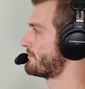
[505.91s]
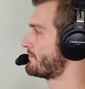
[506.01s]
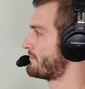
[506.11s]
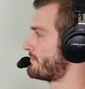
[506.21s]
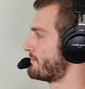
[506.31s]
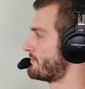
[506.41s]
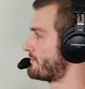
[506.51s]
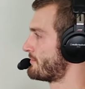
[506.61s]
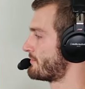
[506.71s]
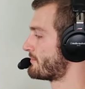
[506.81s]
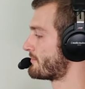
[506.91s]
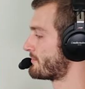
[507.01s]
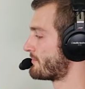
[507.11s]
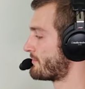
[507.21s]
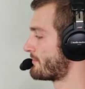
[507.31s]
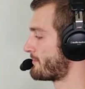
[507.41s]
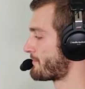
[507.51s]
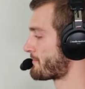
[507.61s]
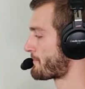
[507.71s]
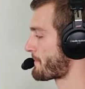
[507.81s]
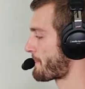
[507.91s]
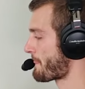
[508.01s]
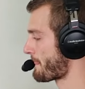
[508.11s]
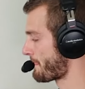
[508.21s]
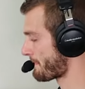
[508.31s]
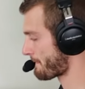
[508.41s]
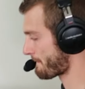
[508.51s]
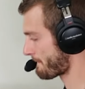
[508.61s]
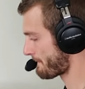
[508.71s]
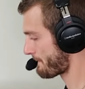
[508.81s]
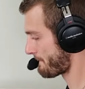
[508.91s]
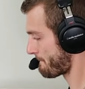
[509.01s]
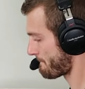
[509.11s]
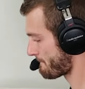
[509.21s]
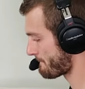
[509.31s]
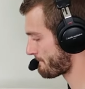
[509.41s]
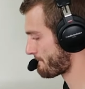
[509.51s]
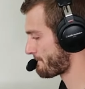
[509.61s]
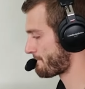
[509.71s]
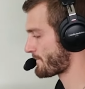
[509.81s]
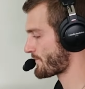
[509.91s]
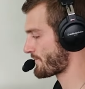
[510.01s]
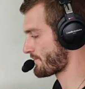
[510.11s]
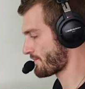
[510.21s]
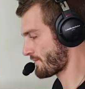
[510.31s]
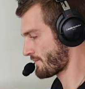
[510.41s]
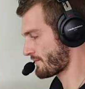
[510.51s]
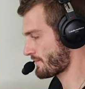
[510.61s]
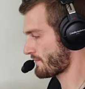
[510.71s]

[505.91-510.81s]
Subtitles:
[no speech]